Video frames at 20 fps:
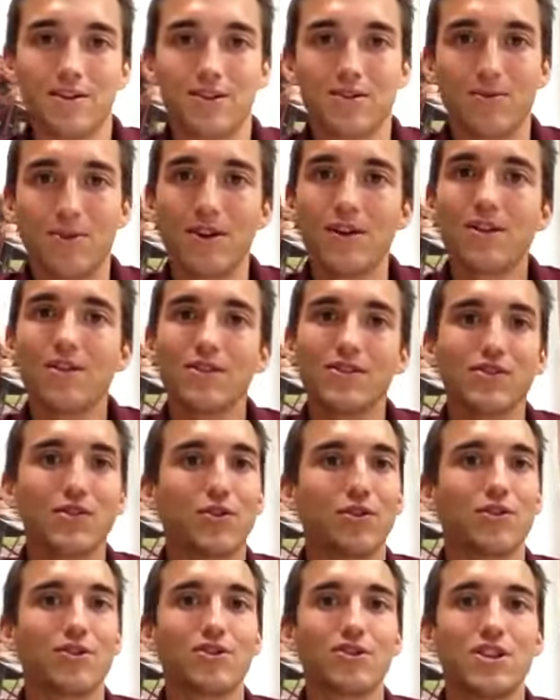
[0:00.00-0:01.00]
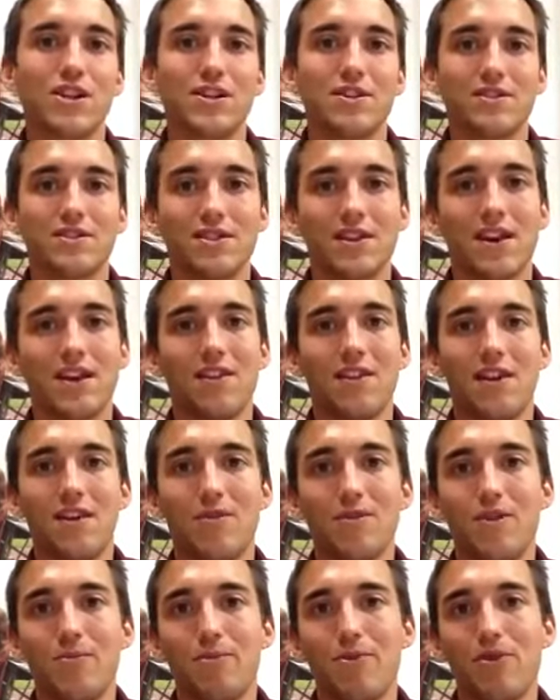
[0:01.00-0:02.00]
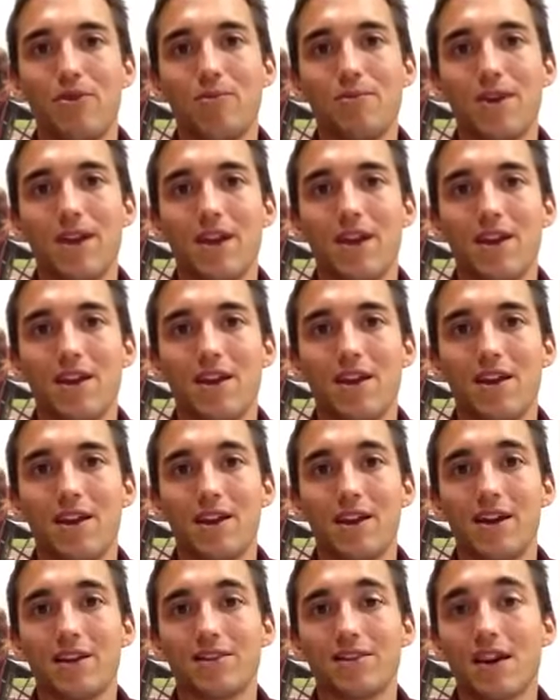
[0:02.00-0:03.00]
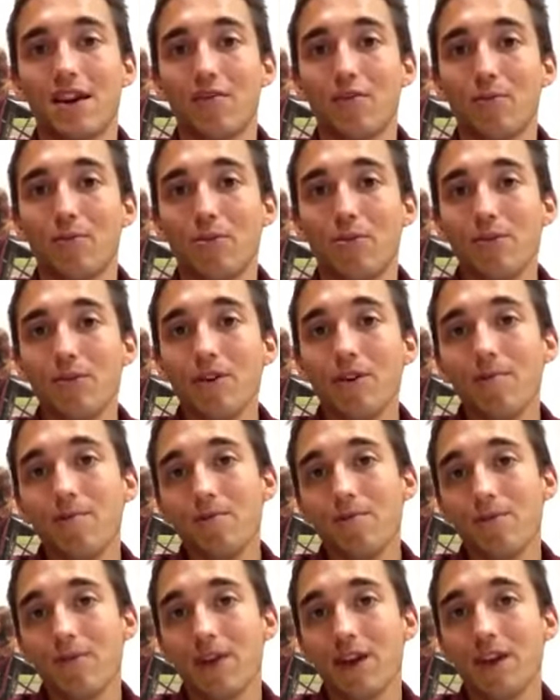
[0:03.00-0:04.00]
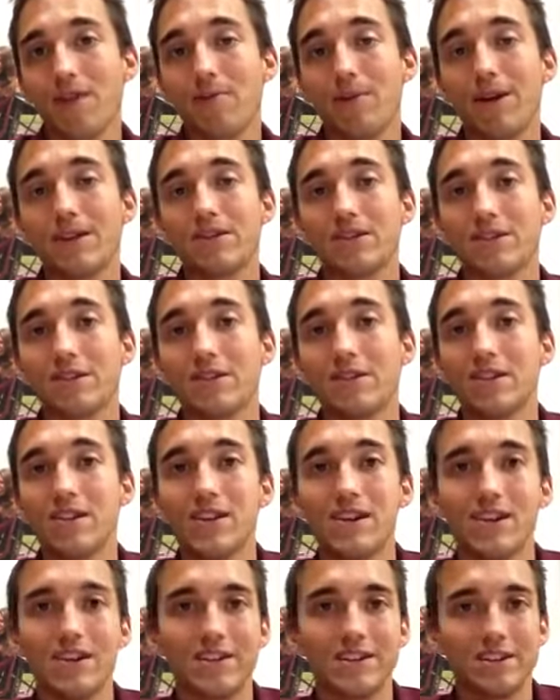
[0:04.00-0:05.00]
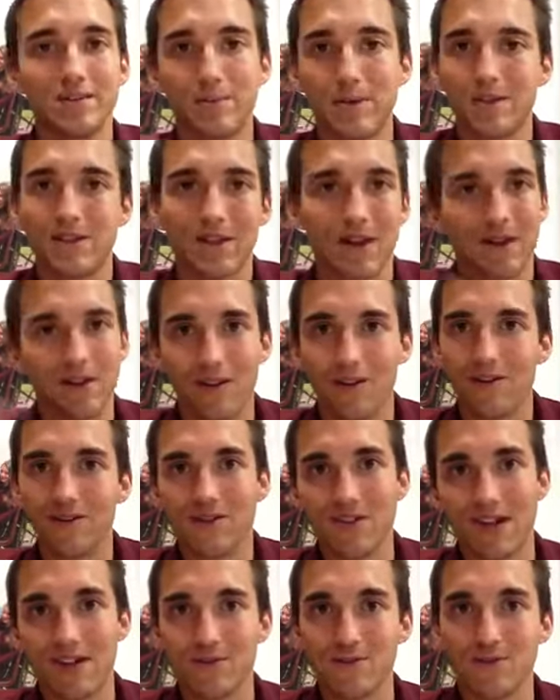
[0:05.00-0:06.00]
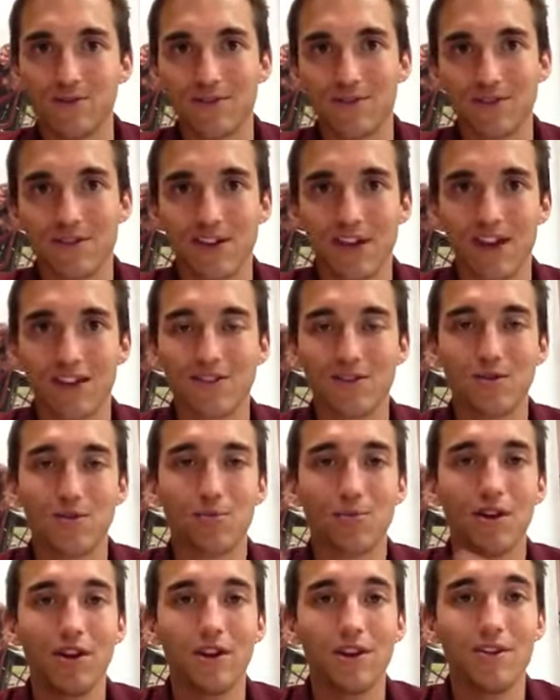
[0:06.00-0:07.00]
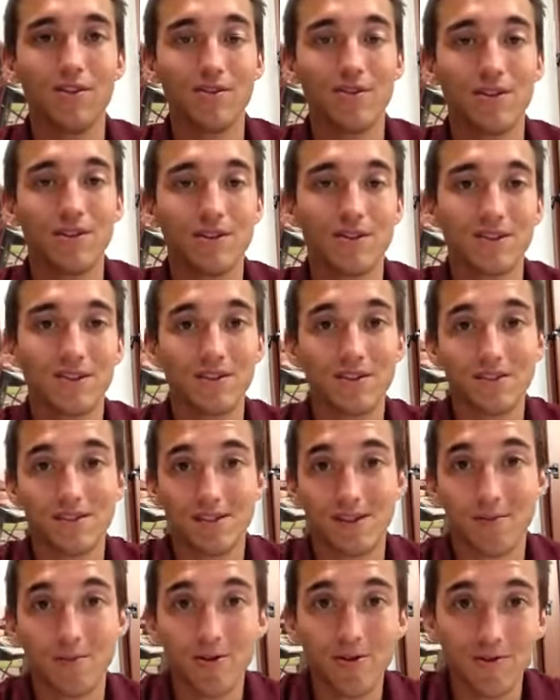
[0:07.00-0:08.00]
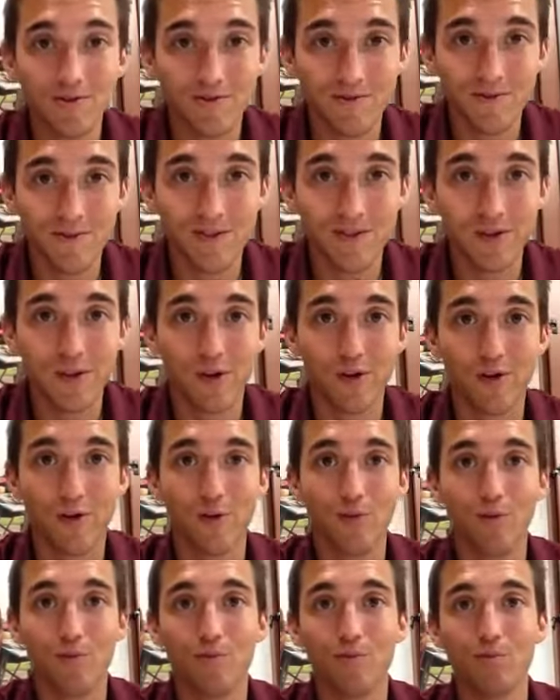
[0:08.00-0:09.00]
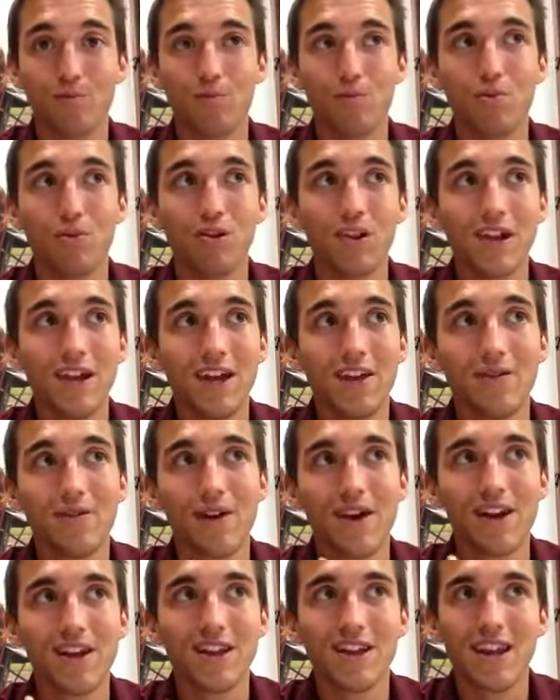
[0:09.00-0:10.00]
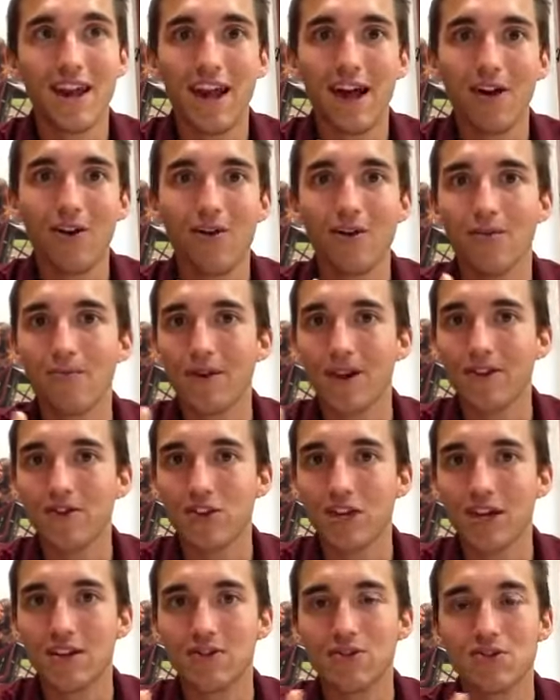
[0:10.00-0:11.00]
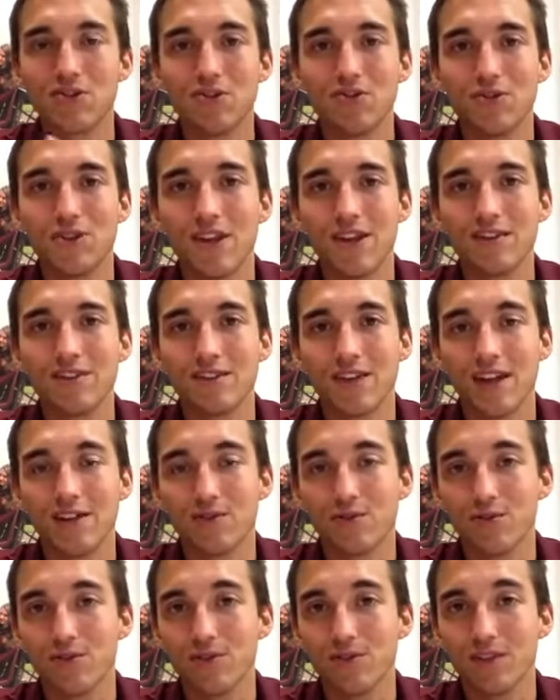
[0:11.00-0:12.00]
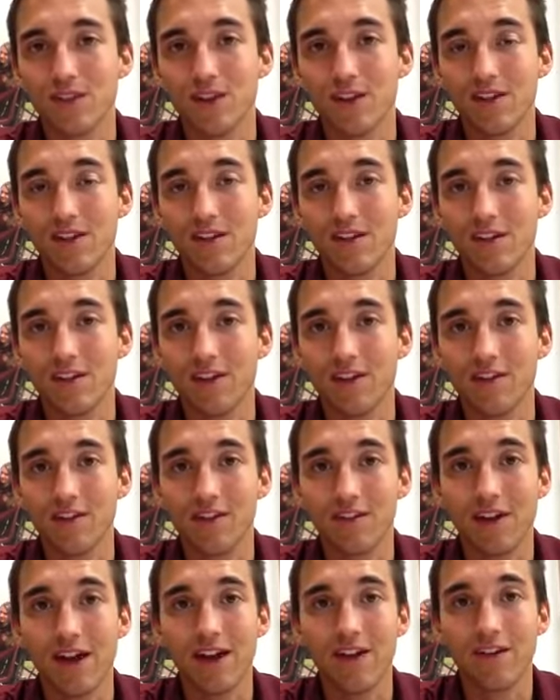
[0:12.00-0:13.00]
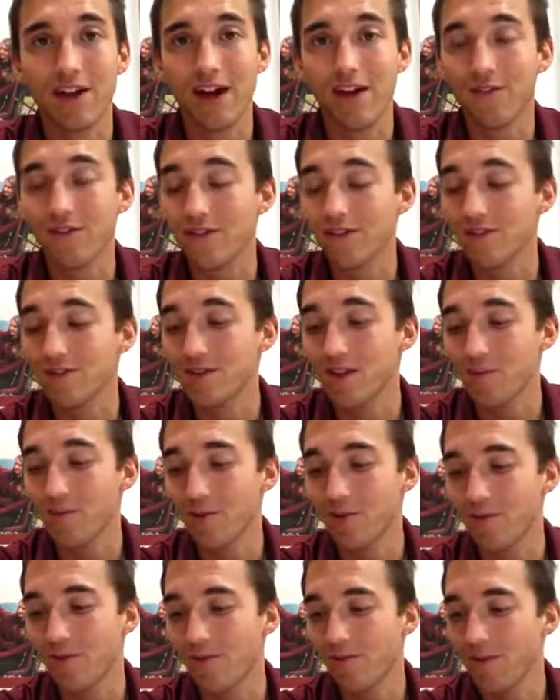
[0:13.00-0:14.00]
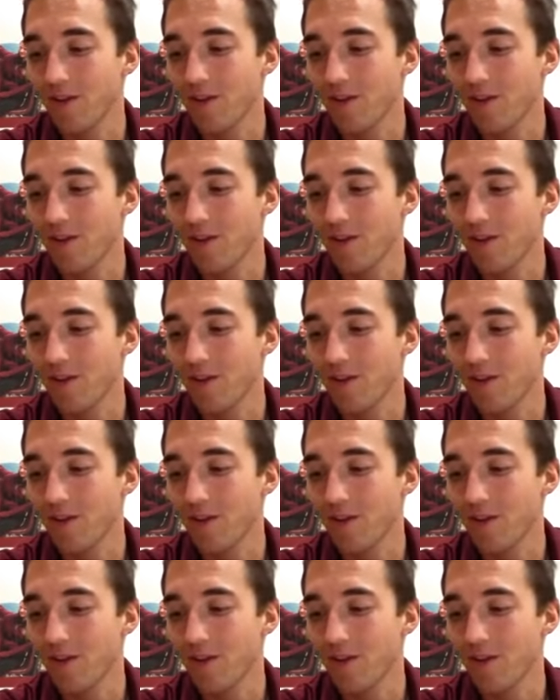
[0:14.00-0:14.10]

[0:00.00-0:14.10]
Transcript: So we get all these course sheets, and then we put them in a software program, and it basically spits out all the schedules. Okay, so we're planning to do this in the summer, so plan right now, it may change, to get schedules in the latter half of the summer.